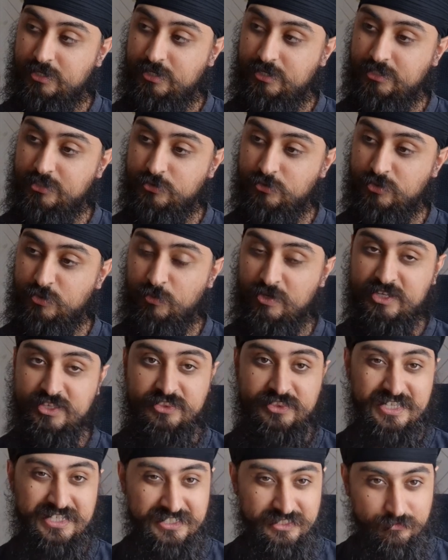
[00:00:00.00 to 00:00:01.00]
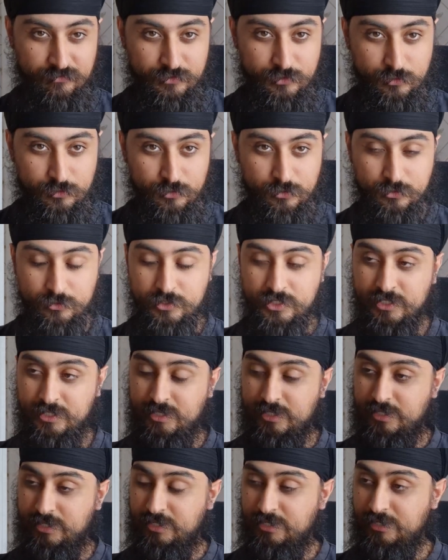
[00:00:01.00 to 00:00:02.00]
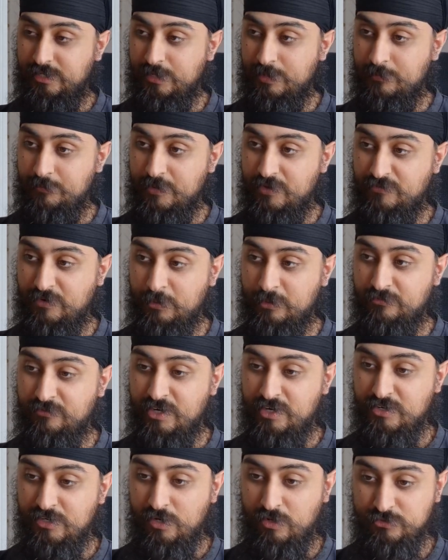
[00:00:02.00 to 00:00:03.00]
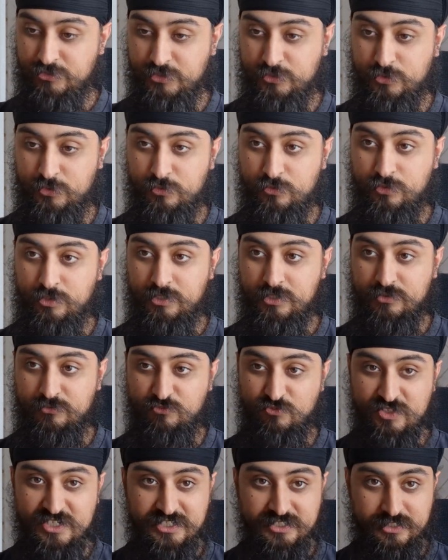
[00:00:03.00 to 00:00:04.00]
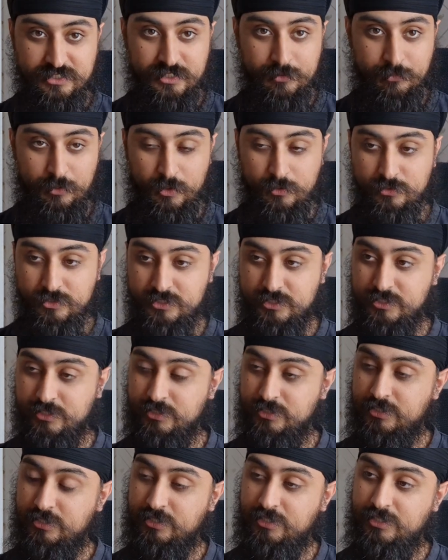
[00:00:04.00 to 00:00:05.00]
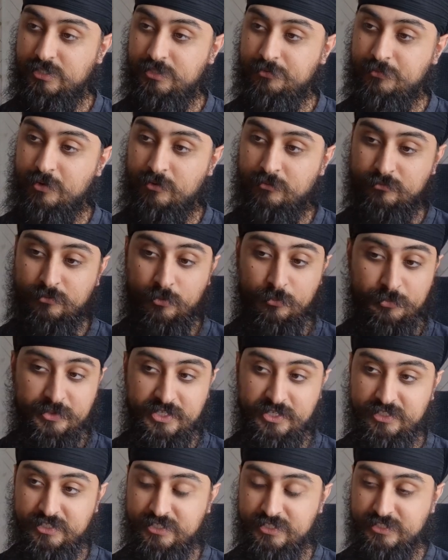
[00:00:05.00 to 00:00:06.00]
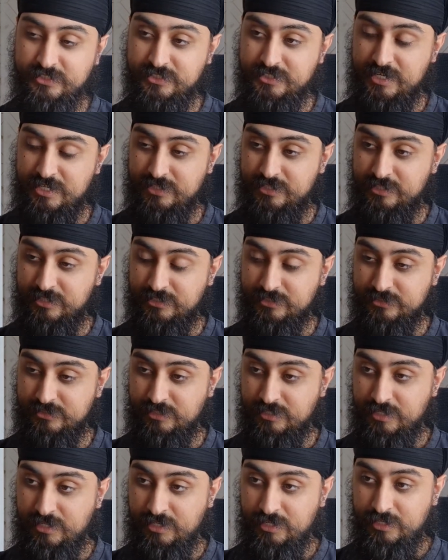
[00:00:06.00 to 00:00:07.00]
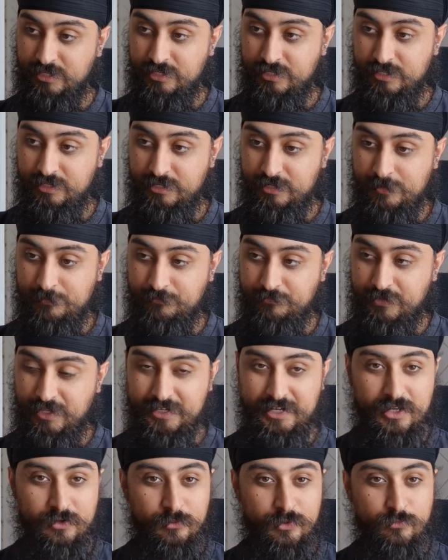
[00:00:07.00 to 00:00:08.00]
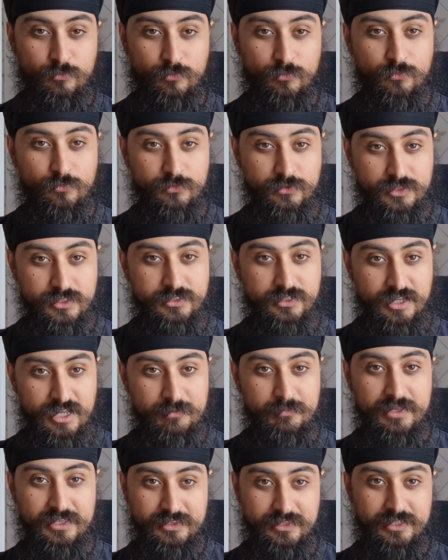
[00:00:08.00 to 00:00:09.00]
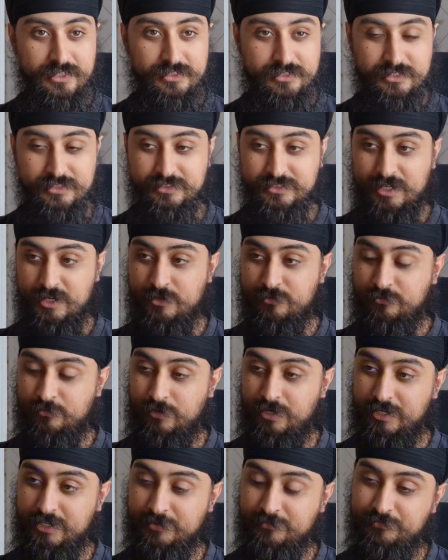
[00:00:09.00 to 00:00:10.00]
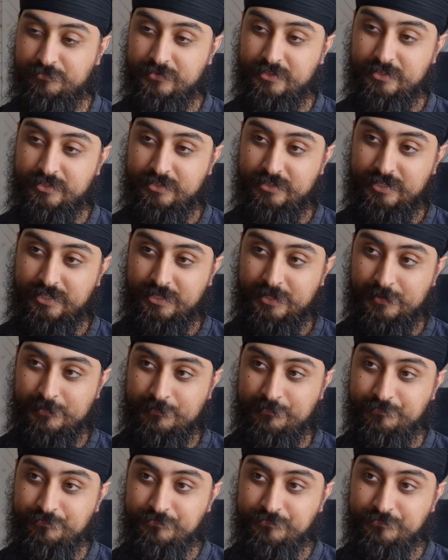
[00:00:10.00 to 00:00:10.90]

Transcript: Enjoy the way he thinks them through. I find it a very logical, reasoned approach, albeit he is an atheist. And the term atheist itself, right, I